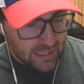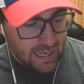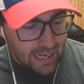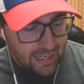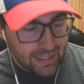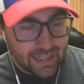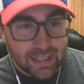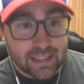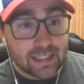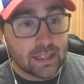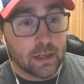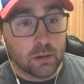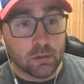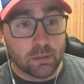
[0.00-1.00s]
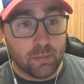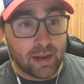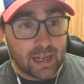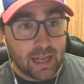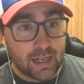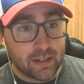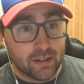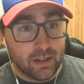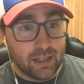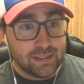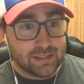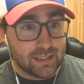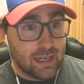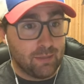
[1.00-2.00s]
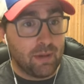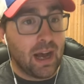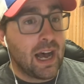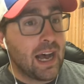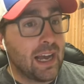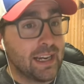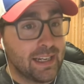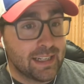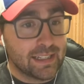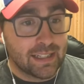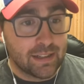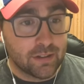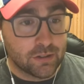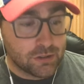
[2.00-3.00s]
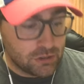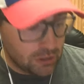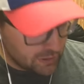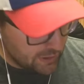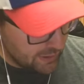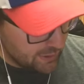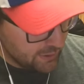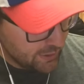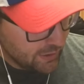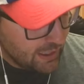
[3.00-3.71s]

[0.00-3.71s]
high-end gear with my guide clients and I'm a high-end gear junkie.